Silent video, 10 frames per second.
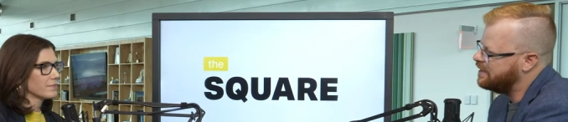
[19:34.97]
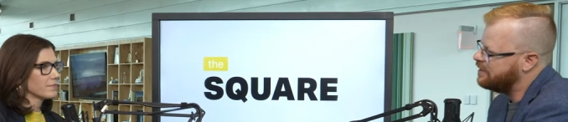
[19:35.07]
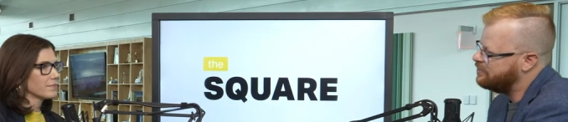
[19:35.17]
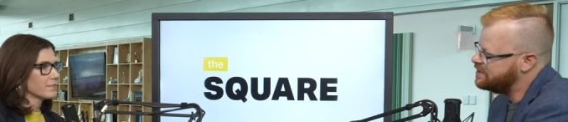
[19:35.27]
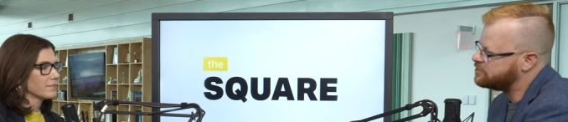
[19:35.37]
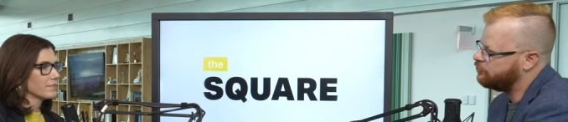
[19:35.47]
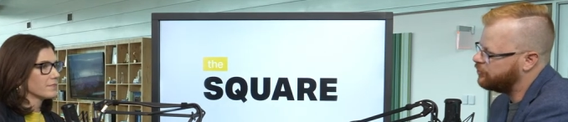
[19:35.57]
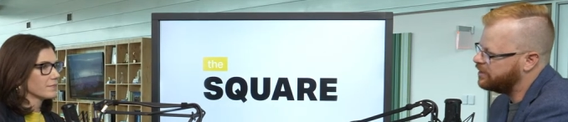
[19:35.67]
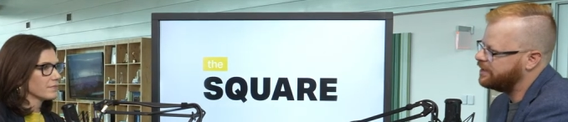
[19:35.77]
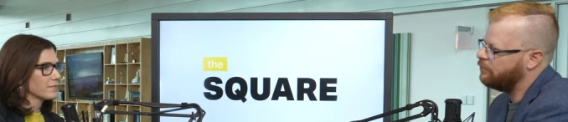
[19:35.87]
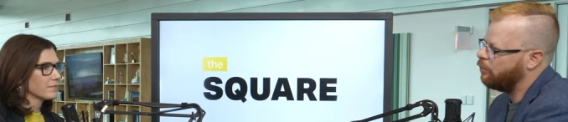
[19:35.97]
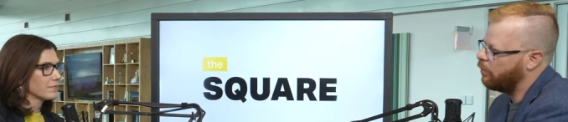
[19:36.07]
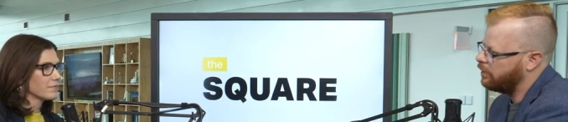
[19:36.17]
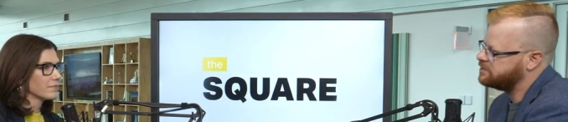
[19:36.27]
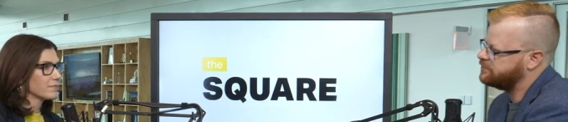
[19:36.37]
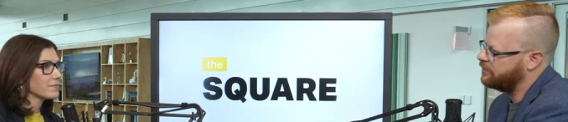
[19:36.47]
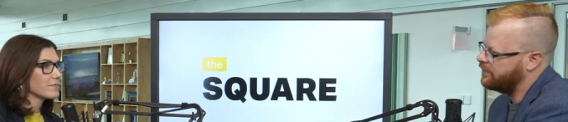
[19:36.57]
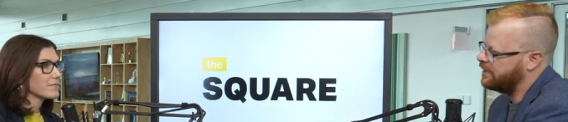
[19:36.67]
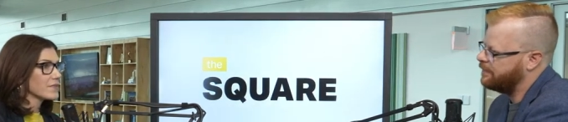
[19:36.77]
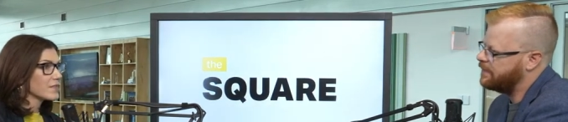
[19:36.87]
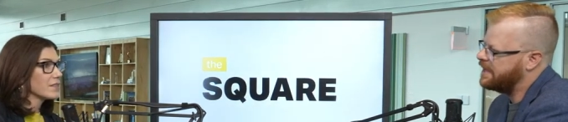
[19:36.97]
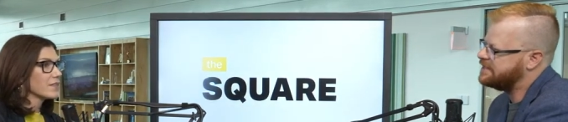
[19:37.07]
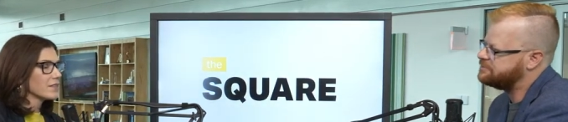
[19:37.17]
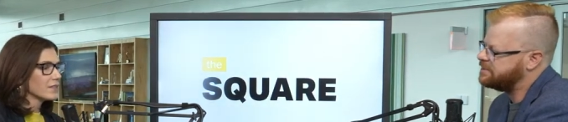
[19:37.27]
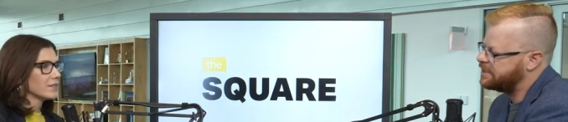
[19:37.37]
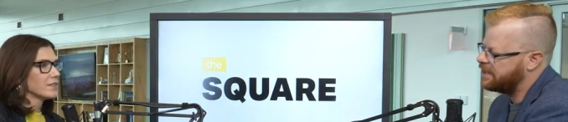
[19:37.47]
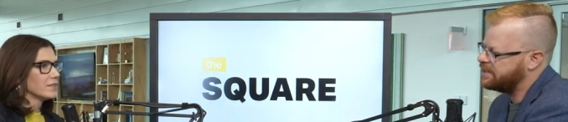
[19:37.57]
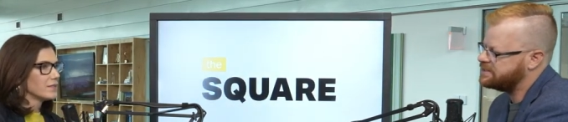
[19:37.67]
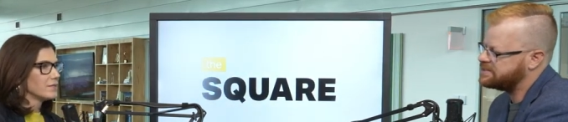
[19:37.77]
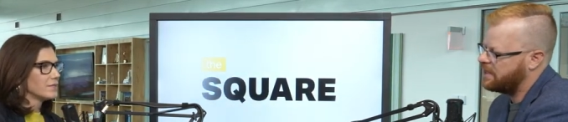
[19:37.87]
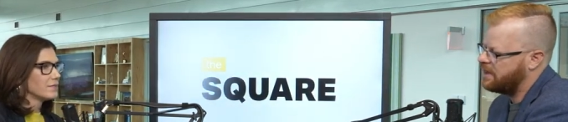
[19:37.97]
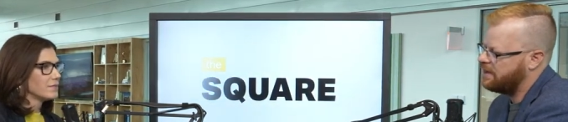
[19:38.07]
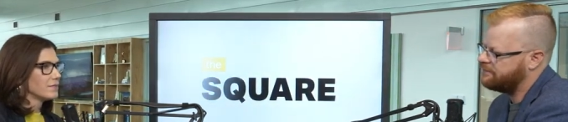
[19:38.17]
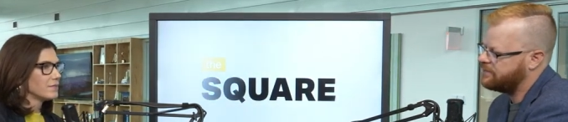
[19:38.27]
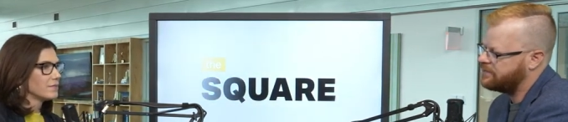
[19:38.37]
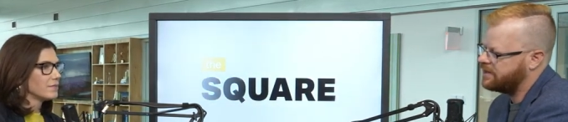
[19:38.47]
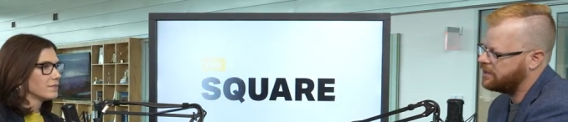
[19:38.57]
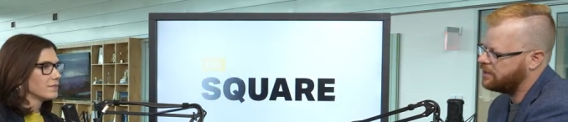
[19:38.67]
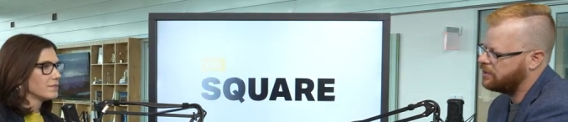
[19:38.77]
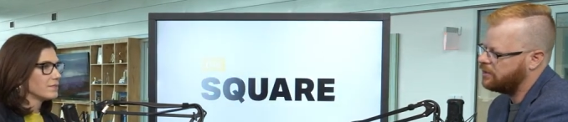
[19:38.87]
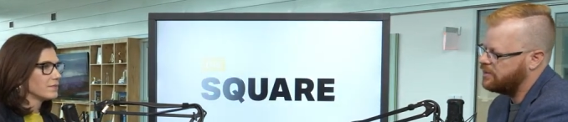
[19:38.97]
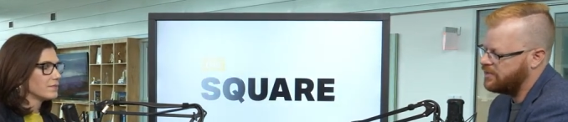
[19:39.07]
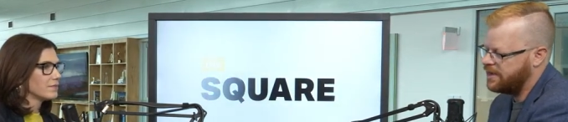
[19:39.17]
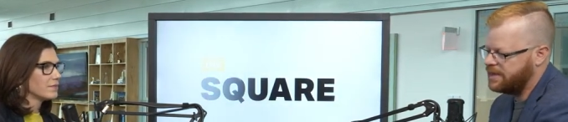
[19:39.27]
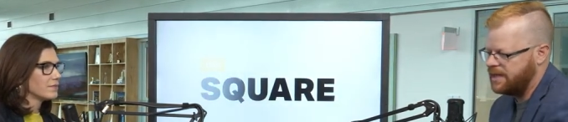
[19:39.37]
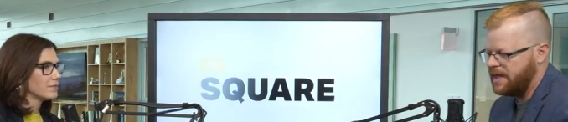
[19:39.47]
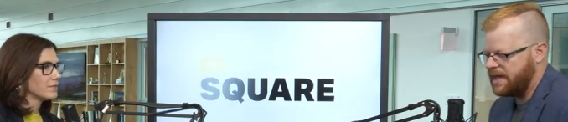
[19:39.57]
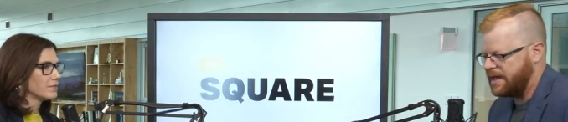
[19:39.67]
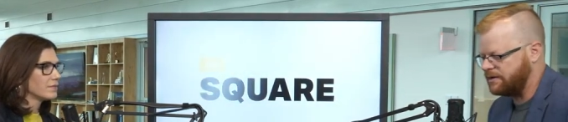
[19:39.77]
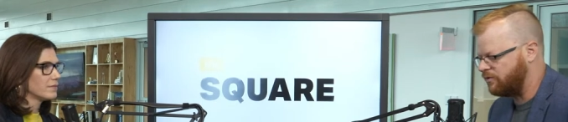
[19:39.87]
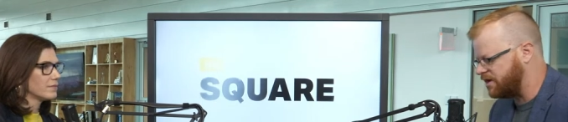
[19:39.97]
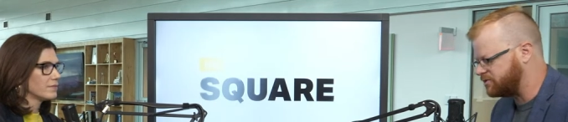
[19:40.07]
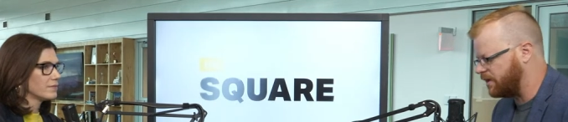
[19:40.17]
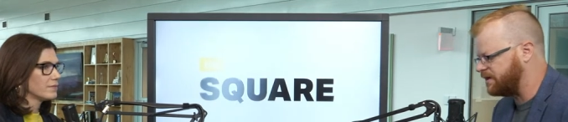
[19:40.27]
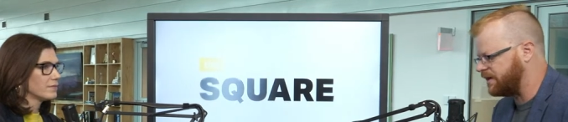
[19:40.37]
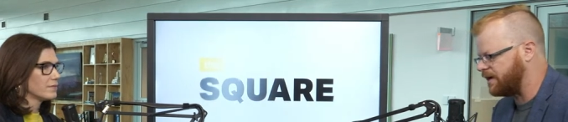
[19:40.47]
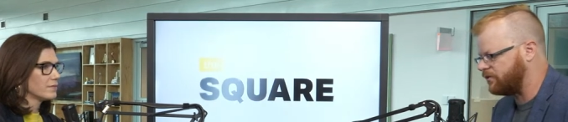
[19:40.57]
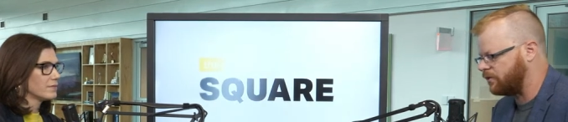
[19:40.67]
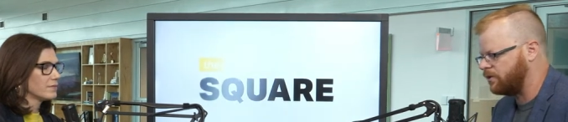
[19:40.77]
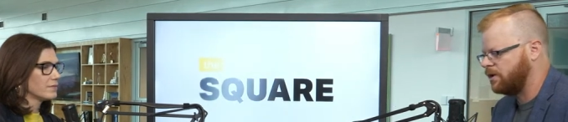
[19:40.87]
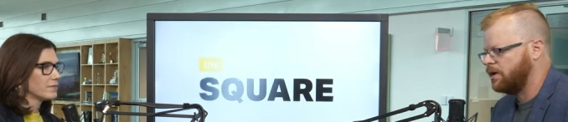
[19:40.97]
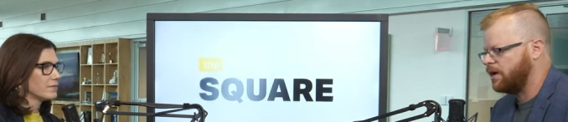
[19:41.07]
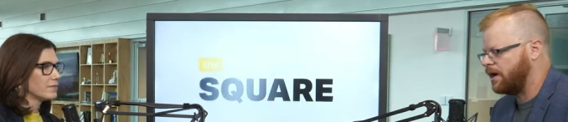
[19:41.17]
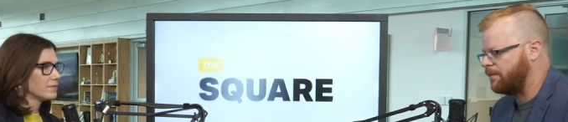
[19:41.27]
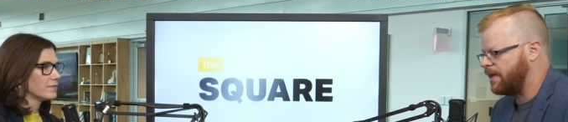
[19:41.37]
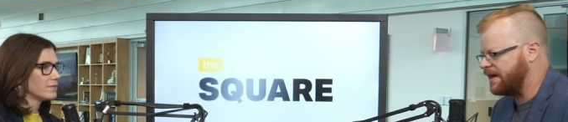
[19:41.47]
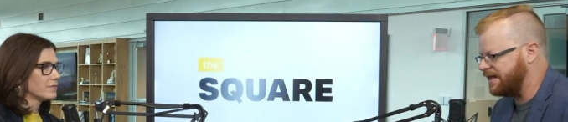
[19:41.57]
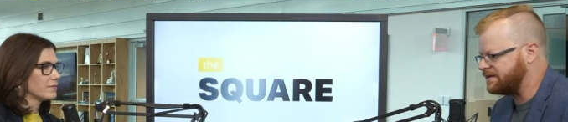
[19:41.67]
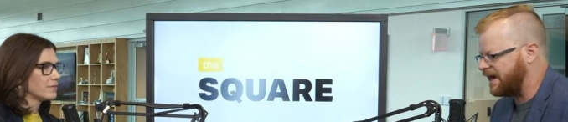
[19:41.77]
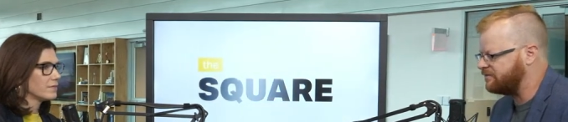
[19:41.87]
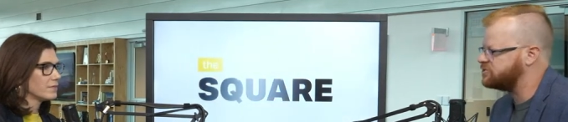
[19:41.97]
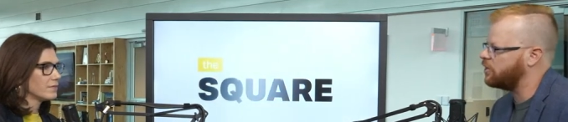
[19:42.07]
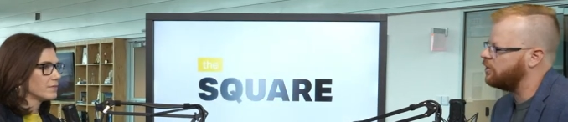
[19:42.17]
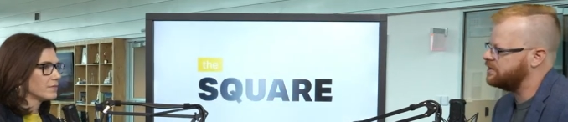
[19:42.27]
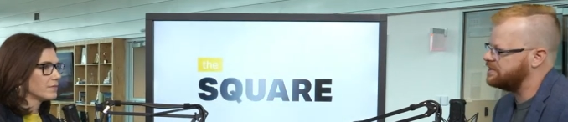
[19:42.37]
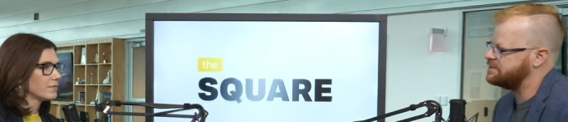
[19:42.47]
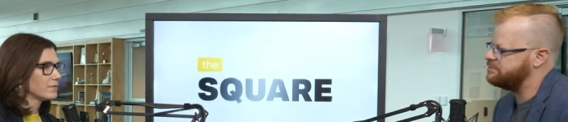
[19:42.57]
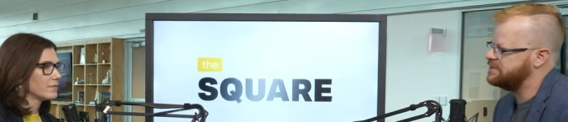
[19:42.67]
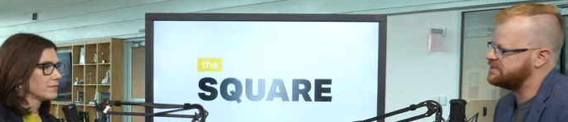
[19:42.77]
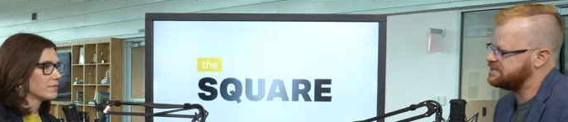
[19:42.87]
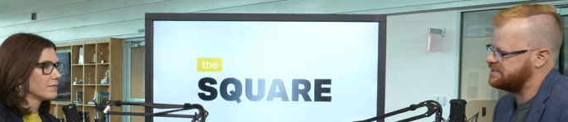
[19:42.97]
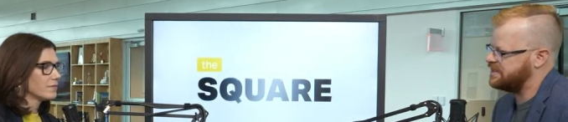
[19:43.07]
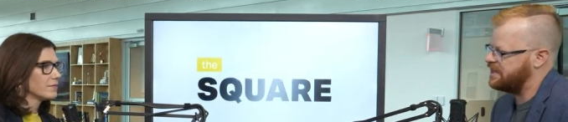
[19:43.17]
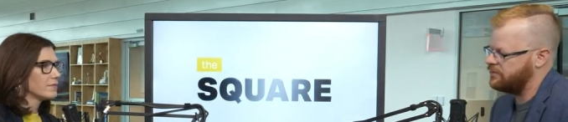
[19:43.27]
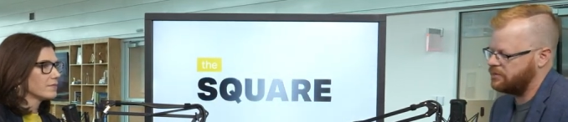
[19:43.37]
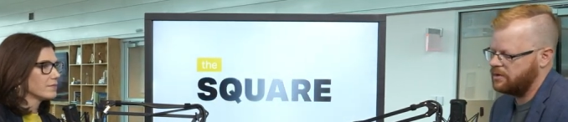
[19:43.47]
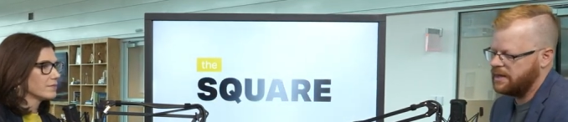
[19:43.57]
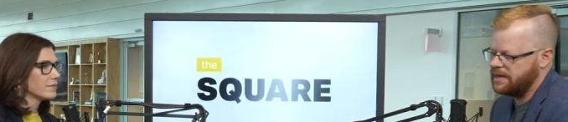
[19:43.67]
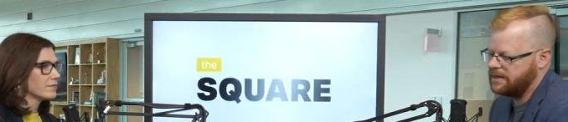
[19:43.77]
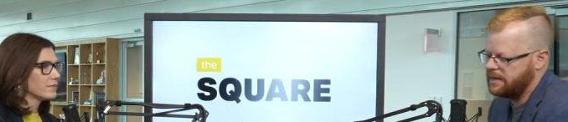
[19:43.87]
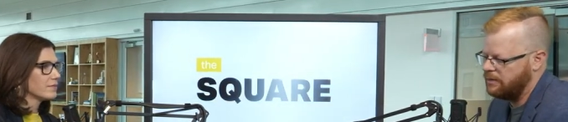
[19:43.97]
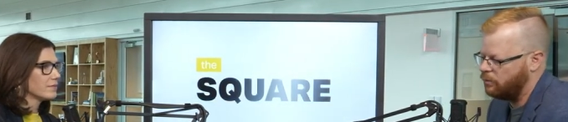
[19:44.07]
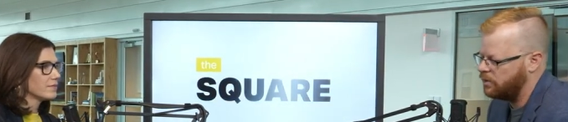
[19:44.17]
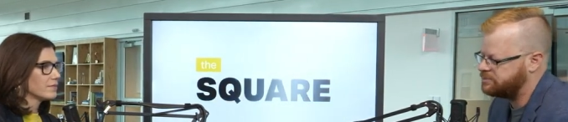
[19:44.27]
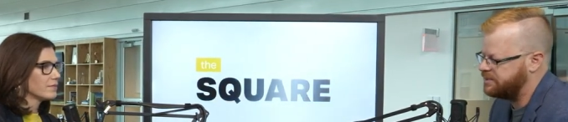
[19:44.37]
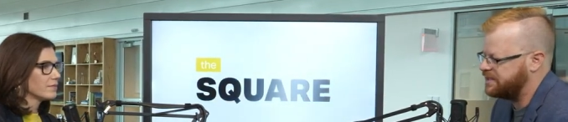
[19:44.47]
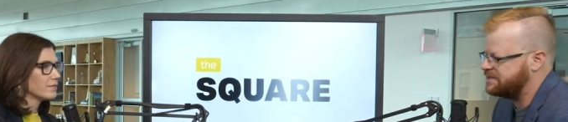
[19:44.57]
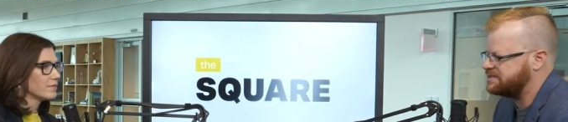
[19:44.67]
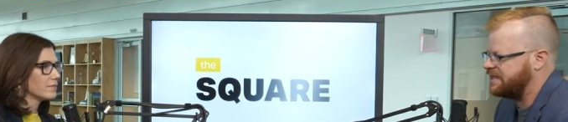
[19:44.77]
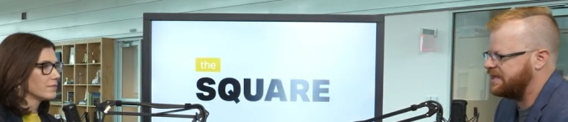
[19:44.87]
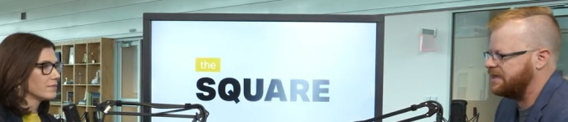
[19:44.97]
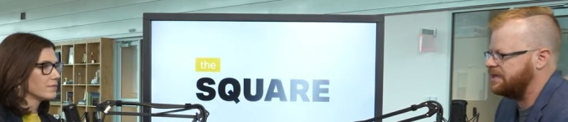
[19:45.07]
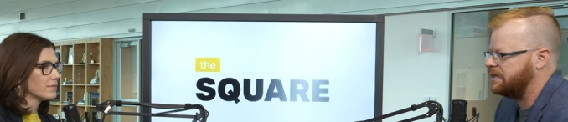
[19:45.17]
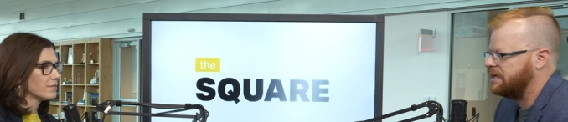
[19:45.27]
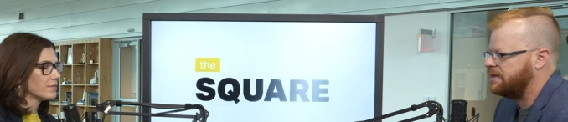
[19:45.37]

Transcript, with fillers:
Speaker 1: this really works for them, and it's because of their they had graduated together um, and had kind of started this business together, and it it worked because they